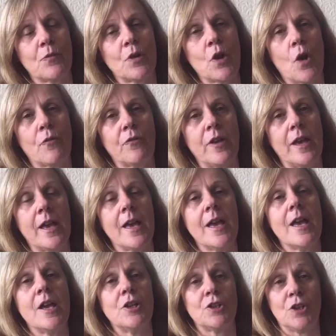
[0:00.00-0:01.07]
Coffee,
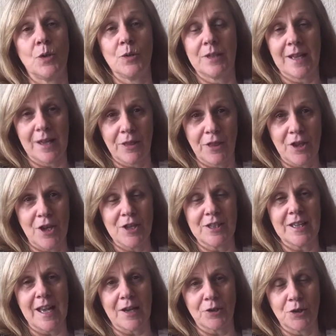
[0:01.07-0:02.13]
Tuesday and Thursday
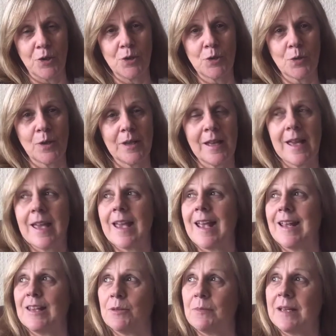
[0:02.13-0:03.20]
as usual. In
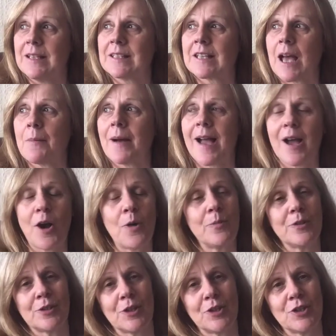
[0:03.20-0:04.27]
the meantime, I hope the
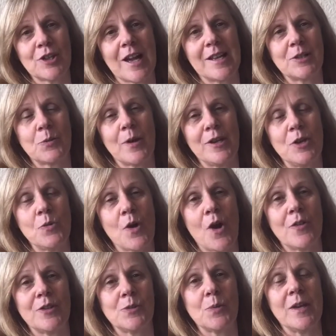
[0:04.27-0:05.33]
sun shines where you are
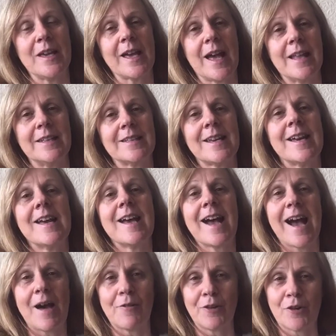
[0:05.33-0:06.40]
this weekend.
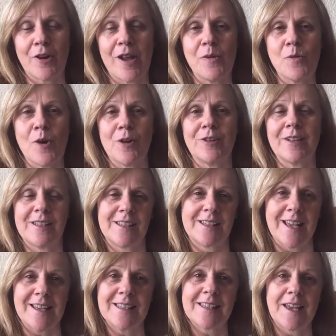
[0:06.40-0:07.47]
Have a great one and stay
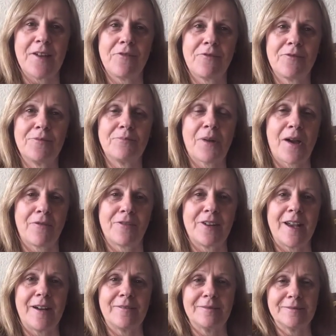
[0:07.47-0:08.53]
safe. Bye for now.